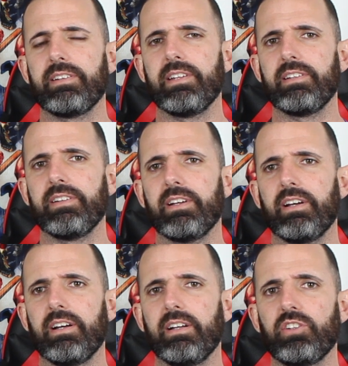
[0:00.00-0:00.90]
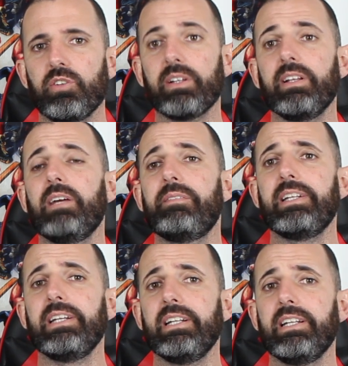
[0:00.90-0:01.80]
This is a strictly
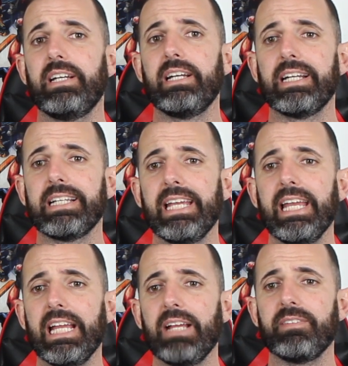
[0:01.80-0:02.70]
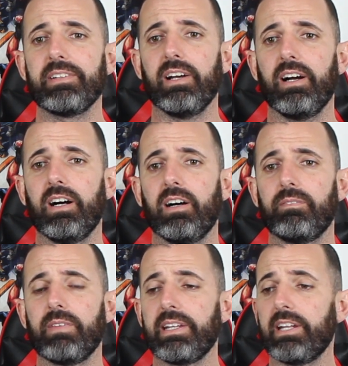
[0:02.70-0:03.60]
limited games
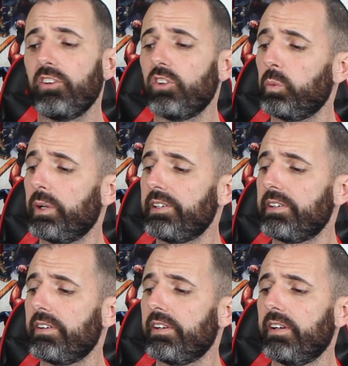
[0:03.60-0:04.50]
Nintendo Switch